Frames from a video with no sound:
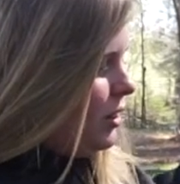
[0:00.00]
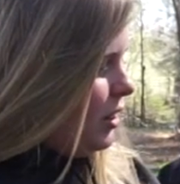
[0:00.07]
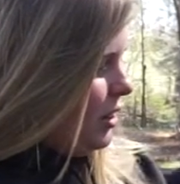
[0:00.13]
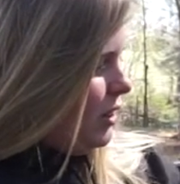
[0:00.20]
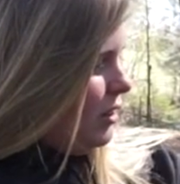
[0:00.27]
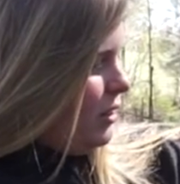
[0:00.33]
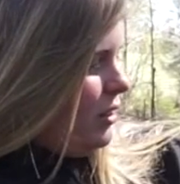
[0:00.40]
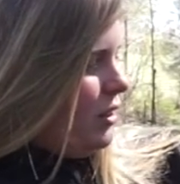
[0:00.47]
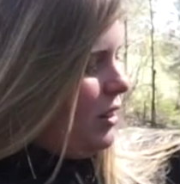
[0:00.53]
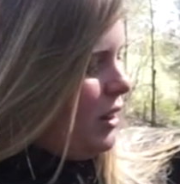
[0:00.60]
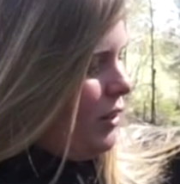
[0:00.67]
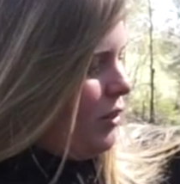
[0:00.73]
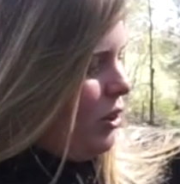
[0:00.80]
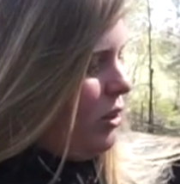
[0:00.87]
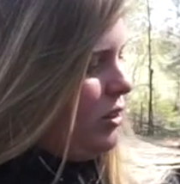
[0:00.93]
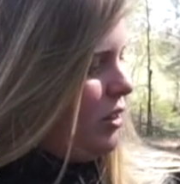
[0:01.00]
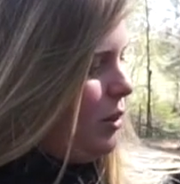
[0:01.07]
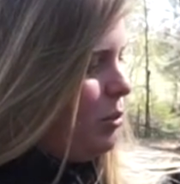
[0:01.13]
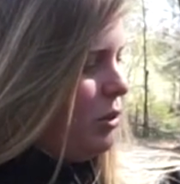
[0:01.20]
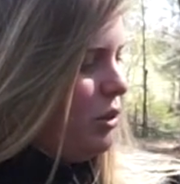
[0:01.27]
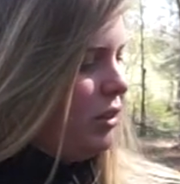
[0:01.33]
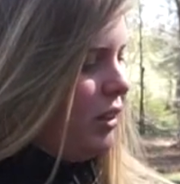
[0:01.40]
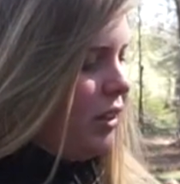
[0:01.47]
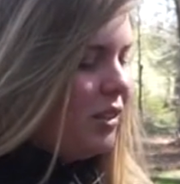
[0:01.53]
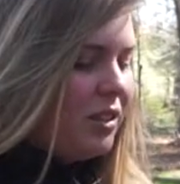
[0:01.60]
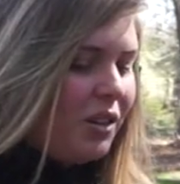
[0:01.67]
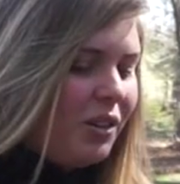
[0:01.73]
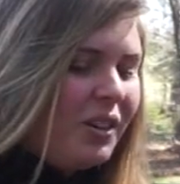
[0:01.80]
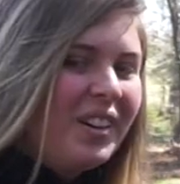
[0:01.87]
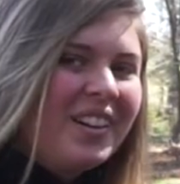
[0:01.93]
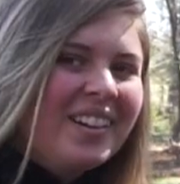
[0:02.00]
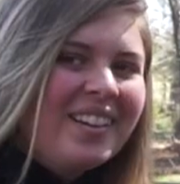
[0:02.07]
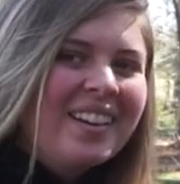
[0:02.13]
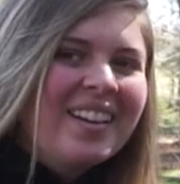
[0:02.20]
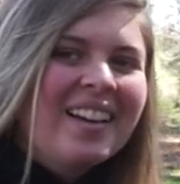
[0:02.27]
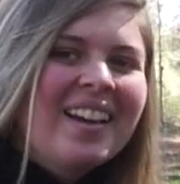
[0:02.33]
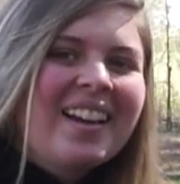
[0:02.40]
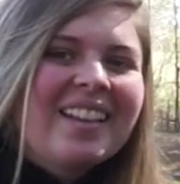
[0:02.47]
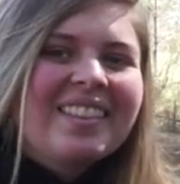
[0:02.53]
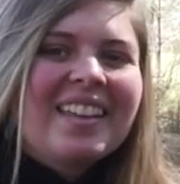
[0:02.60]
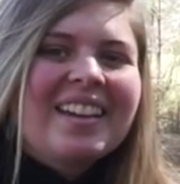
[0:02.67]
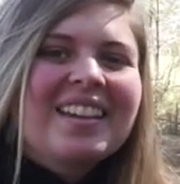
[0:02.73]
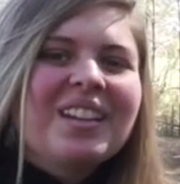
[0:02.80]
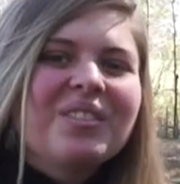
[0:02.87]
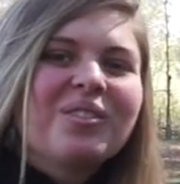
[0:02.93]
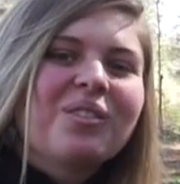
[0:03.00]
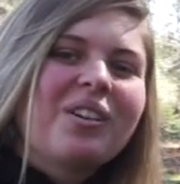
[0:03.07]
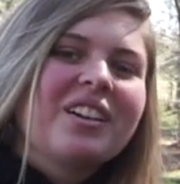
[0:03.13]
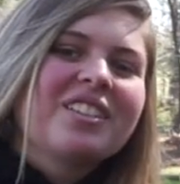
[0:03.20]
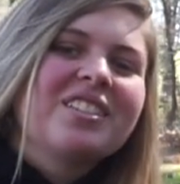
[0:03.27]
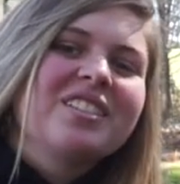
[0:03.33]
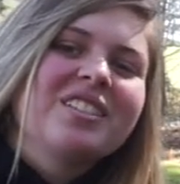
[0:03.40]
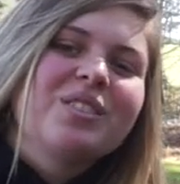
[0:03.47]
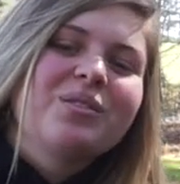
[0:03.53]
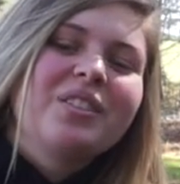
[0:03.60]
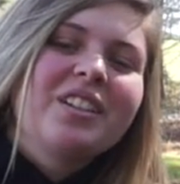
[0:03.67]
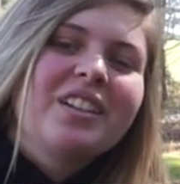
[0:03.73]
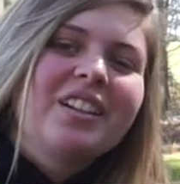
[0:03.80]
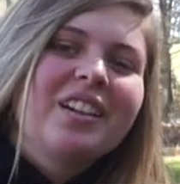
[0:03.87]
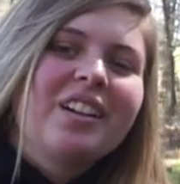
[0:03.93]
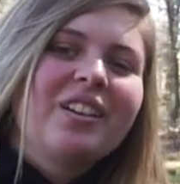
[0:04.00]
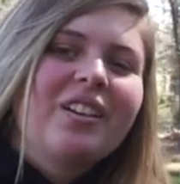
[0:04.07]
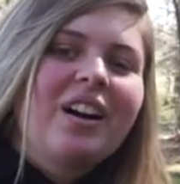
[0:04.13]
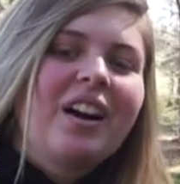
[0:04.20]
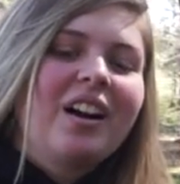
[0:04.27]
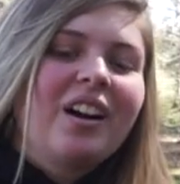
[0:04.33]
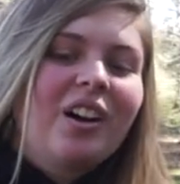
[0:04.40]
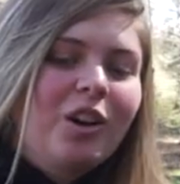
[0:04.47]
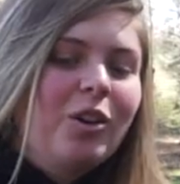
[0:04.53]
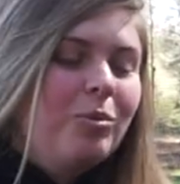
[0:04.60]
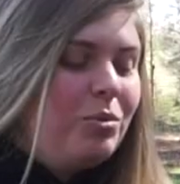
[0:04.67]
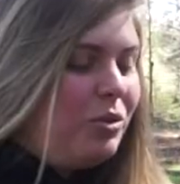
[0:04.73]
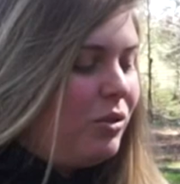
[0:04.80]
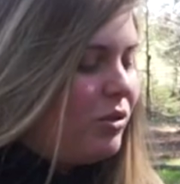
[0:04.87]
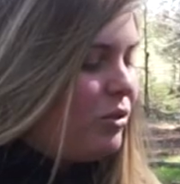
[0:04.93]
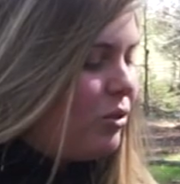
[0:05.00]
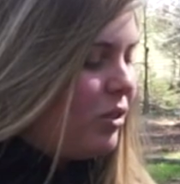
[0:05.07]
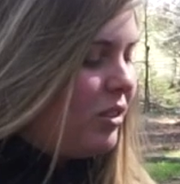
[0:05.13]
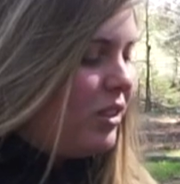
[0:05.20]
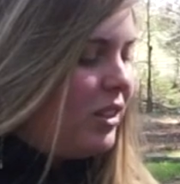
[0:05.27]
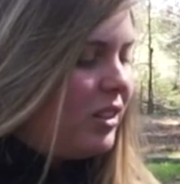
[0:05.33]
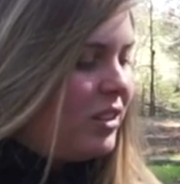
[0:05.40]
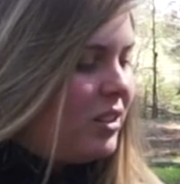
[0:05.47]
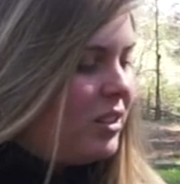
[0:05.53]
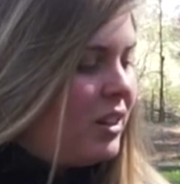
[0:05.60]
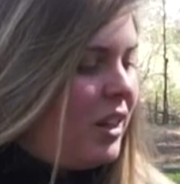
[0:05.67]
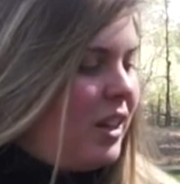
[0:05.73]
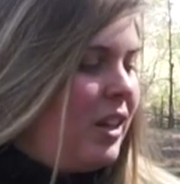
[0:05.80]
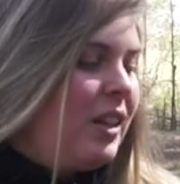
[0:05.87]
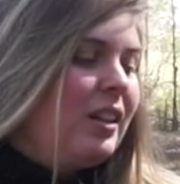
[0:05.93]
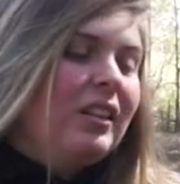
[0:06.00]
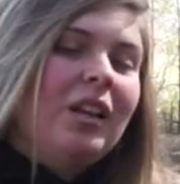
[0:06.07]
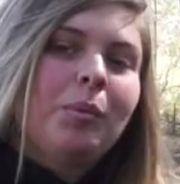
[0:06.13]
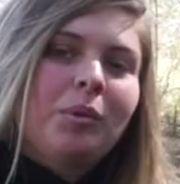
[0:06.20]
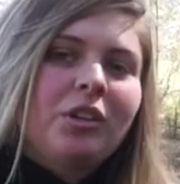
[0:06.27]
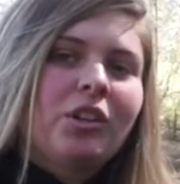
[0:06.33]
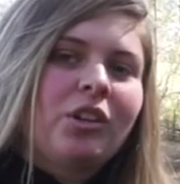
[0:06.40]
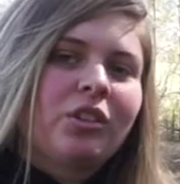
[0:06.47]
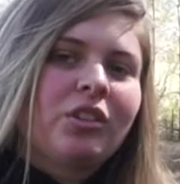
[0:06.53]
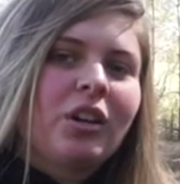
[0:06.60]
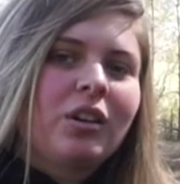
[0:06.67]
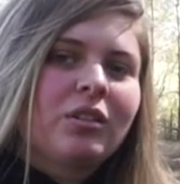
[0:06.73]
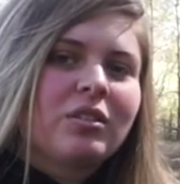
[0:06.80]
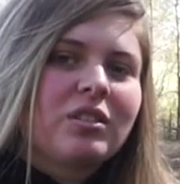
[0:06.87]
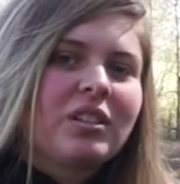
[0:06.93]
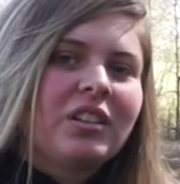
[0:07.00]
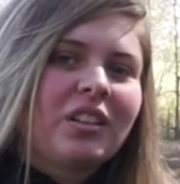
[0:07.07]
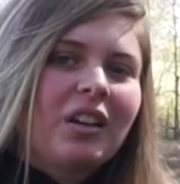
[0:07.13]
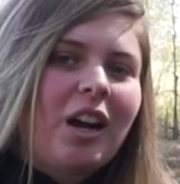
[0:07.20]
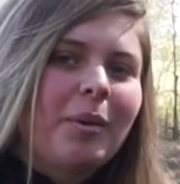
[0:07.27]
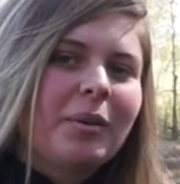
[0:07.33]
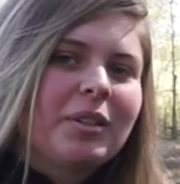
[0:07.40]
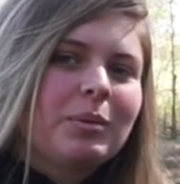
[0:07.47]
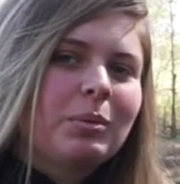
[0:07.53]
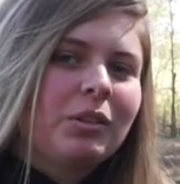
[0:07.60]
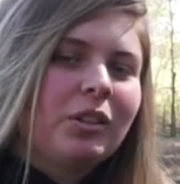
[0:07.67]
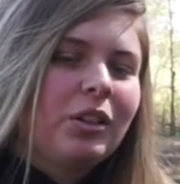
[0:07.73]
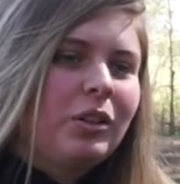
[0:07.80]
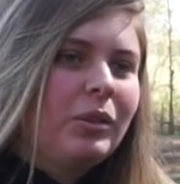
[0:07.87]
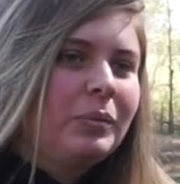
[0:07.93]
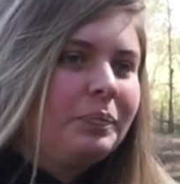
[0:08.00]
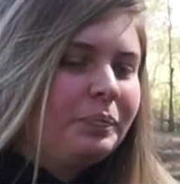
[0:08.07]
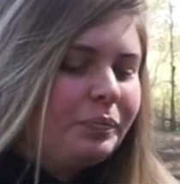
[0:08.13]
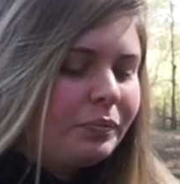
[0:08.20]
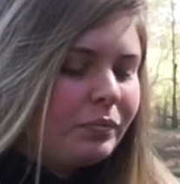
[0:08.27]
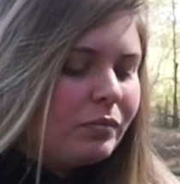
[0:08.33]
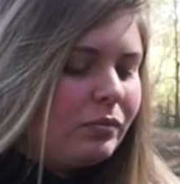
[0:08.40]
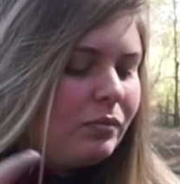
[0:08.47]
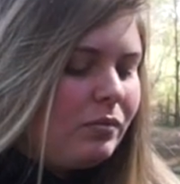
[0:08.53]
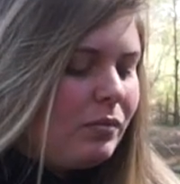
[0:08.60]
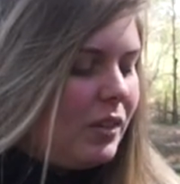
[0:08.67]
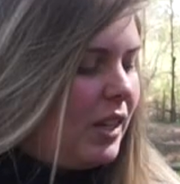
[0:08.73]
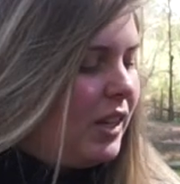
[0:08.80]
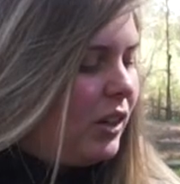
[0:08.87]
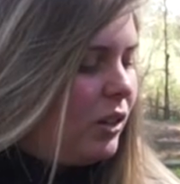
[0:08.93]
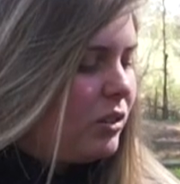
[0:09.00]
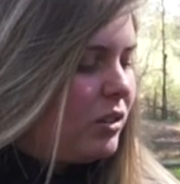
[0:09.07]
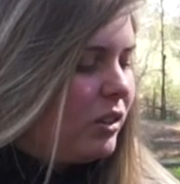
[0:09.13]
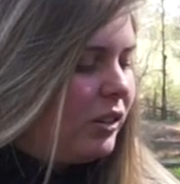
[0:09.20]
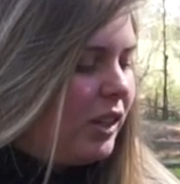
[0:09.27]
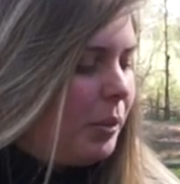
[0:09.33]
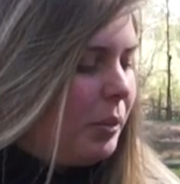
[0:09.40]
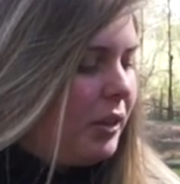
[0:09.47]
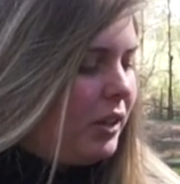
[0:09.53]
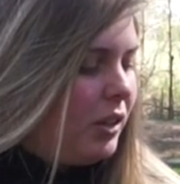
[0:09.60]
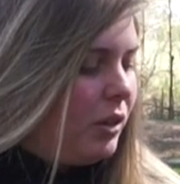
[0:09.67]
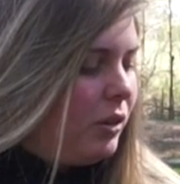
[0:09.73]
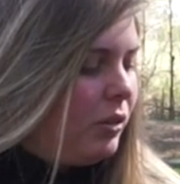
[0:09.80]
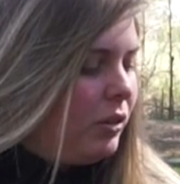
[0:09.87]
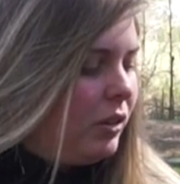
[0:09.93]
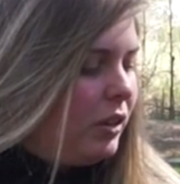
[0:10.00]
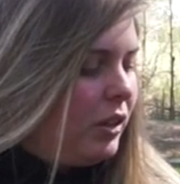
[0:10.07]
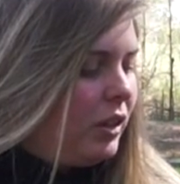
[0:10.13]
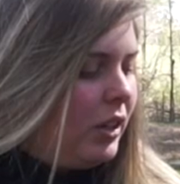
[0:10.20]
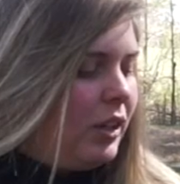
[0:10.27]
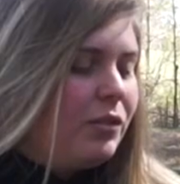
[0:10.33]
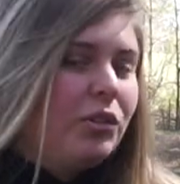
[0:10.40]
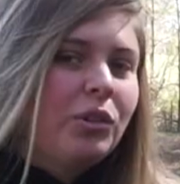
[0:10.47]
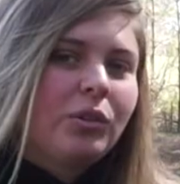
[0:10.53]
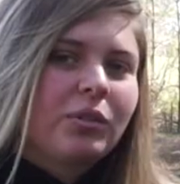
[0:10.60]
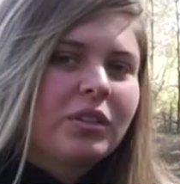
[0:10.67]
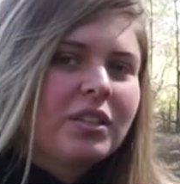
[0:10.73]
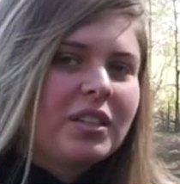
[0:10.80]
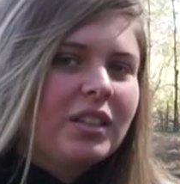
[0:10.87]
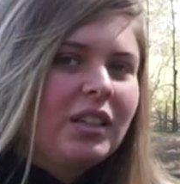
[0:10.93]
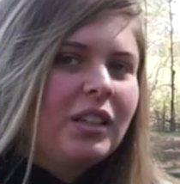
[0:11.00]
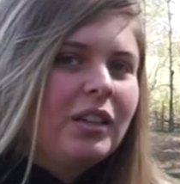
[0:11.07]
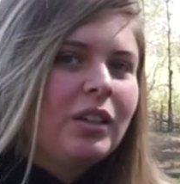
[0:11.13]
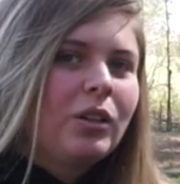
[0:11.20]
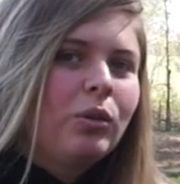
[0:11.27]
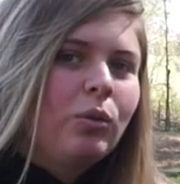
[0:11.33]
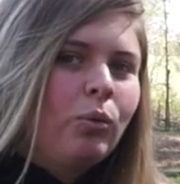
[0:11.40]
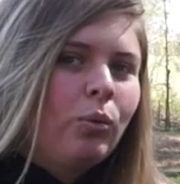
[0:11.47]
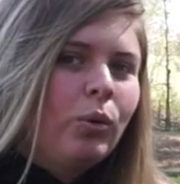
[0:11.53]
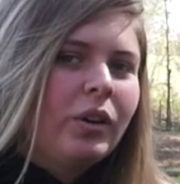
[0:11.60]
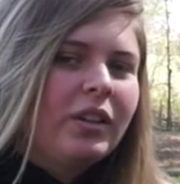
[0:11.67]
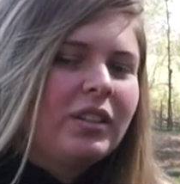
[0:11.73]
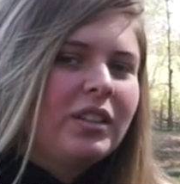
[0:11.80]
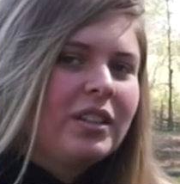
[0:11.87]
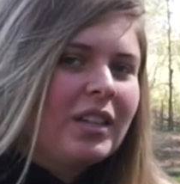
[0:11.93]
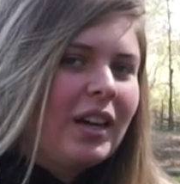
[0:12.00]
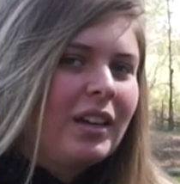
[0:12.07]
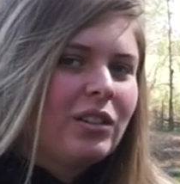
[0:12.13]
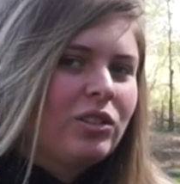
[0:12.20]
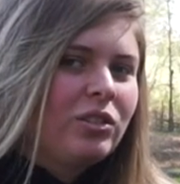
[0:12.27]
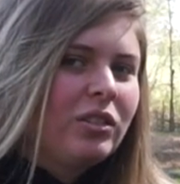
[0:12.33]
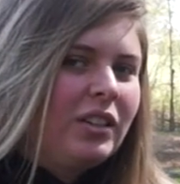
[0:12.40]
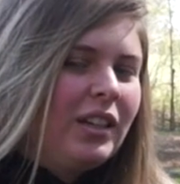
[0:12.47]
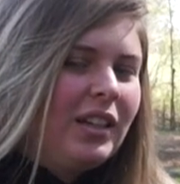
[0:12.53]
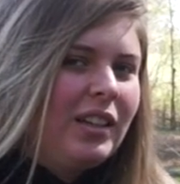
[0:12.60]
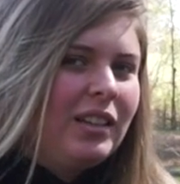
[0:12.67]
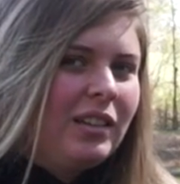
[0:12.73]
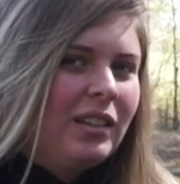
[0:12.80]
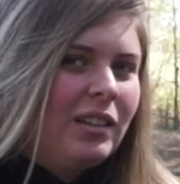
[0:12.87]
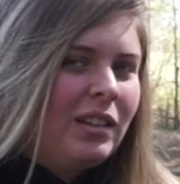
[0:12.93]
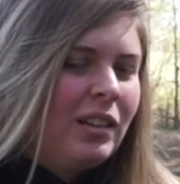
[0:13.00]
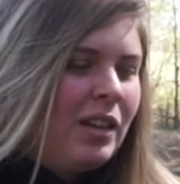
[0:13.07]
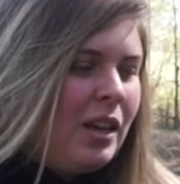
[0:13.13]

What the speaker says: that have a hard time doing that. So thank you for watching this video. I hope you enjoyed this. Let me know your thoughts in the comments below. And also let me know if you want to see what is actually in